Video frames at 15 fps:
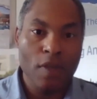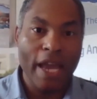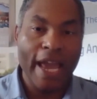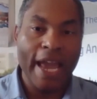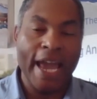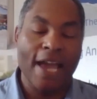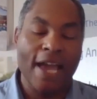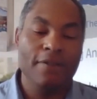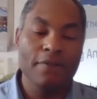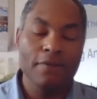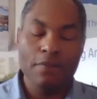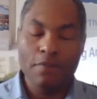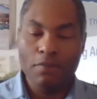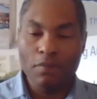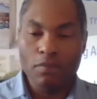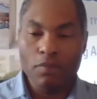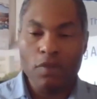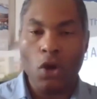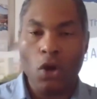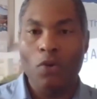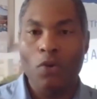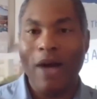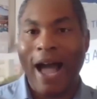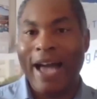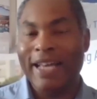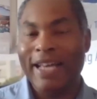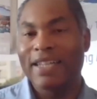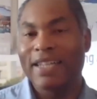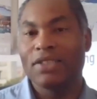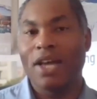And so I kind of